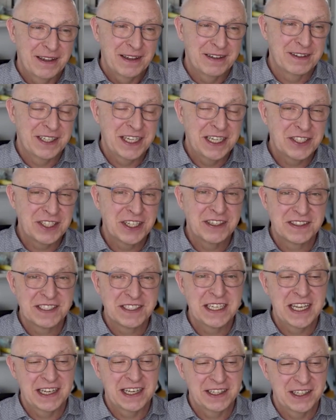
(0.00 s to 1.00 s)
teaching
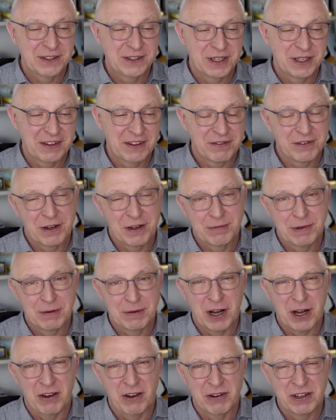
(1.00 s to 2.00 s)
C and Unix from
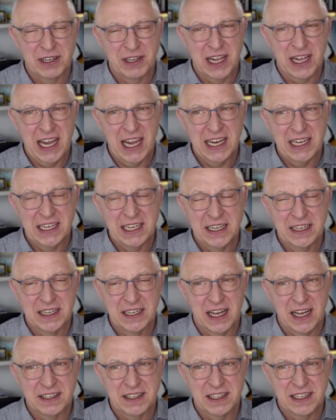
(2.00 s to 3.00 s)
around
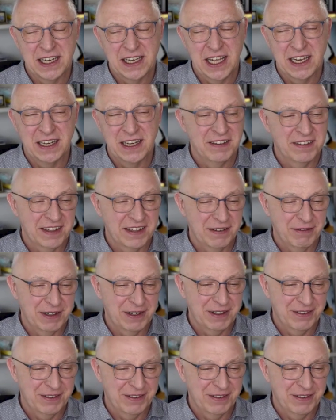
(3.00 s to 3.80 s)
1987.